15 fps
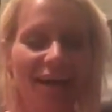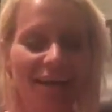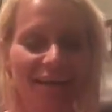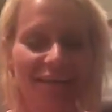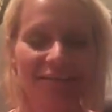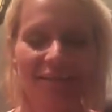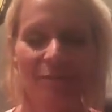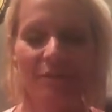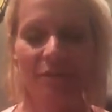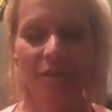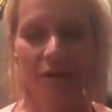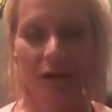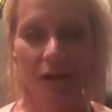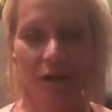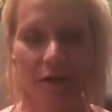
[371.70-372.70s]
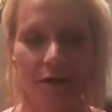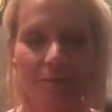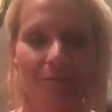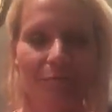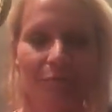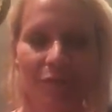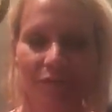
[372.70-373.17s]
I get them in the car,
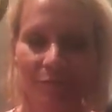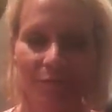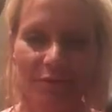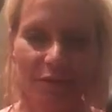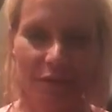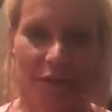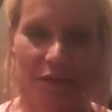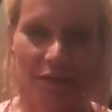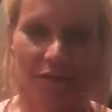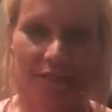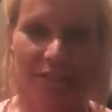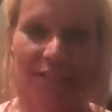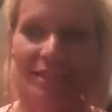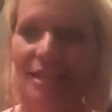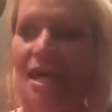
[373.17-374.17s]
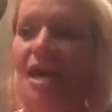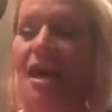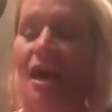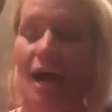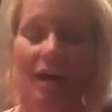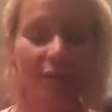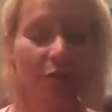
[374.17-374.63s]
put them in their car seats.
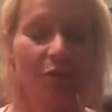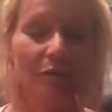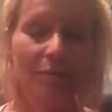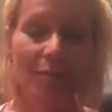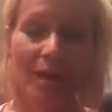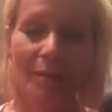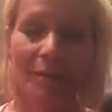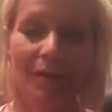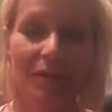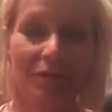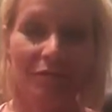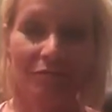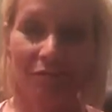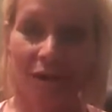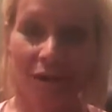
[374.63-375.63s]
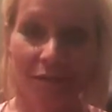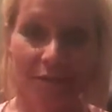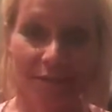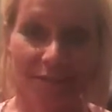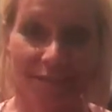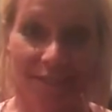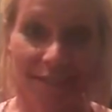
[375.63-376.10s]
I know they're probably going to
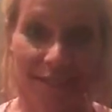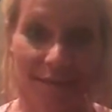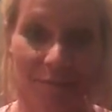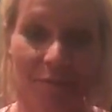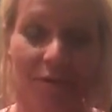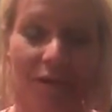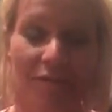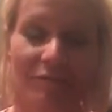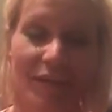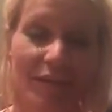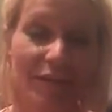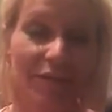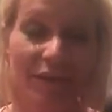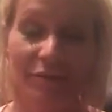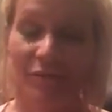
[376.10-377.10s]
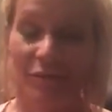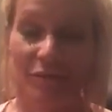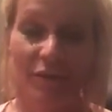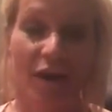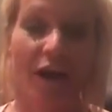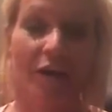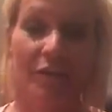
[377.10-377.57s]
fall asleep. If, they, if they're
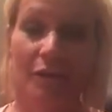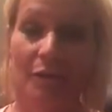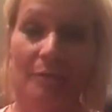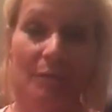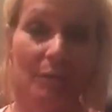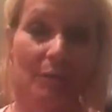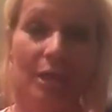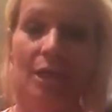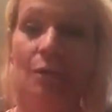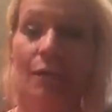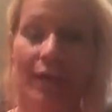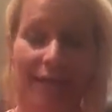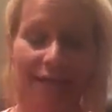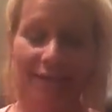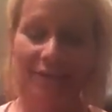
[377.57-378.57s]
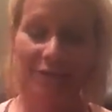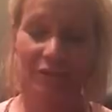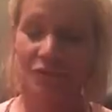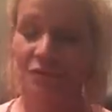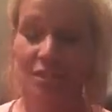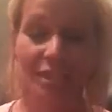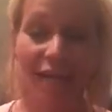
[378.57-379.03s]
not, they're going to be really quiet and they're
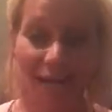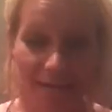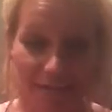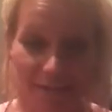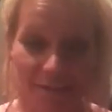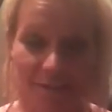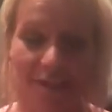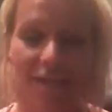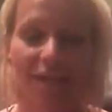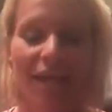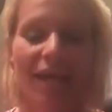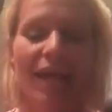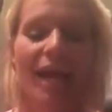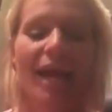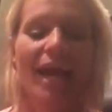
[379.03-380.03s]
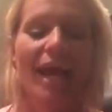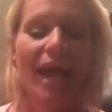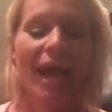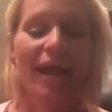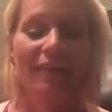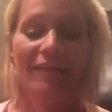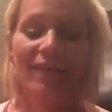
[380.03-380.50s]
just tired.
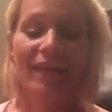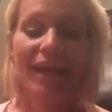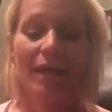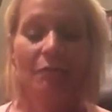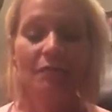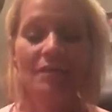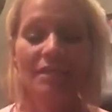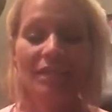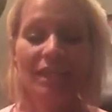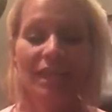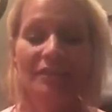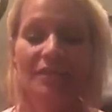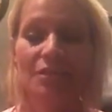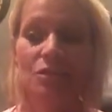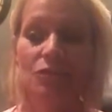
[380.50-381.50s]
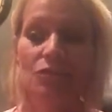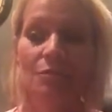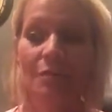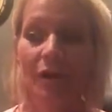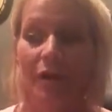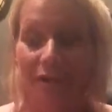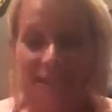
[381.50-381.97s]
And then I will sit at the school
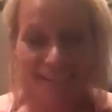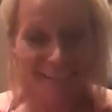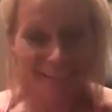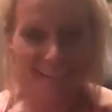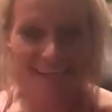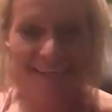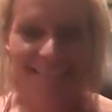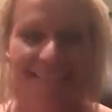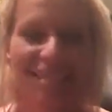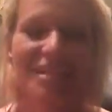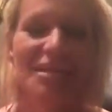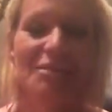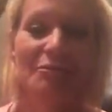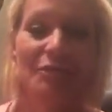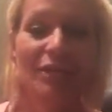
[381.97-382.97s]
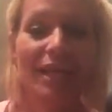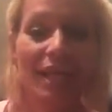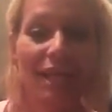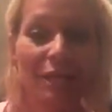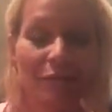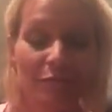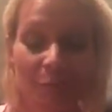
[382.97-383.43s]
parking lot for
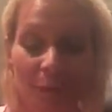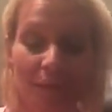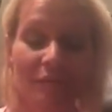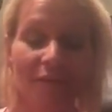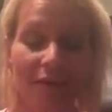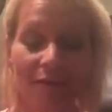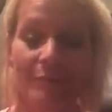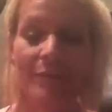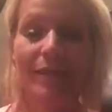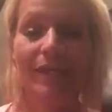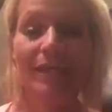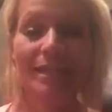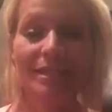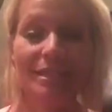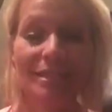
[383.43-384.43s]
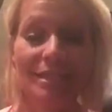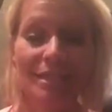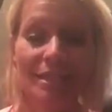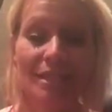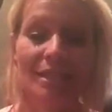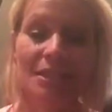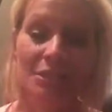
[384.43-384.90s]
like 45 minutes
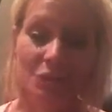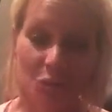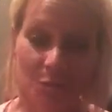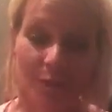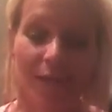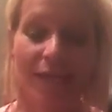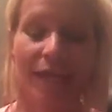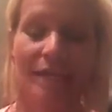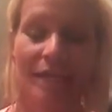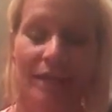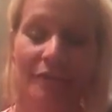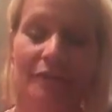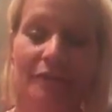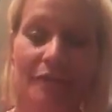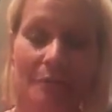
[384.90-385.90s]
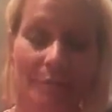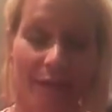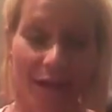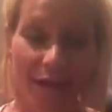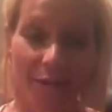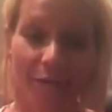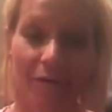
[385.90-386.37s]
doing another
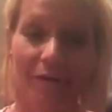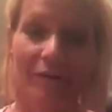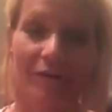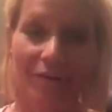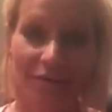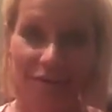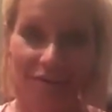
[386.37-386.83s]
power